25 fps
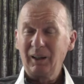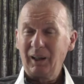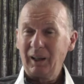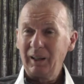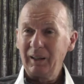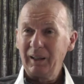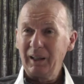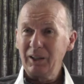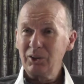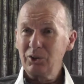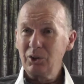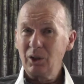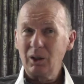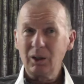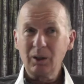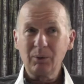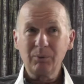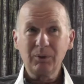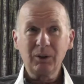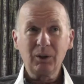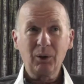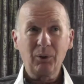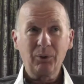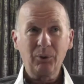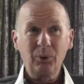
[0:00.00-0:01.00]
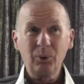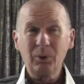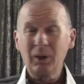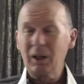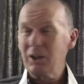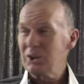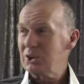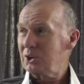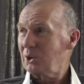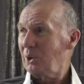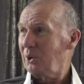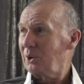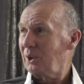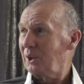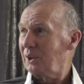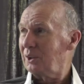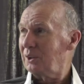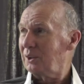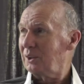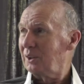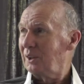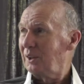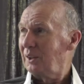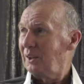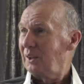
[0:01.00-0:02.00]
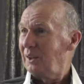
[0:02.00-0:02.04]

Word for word: I led Nyanavira through that sonnet,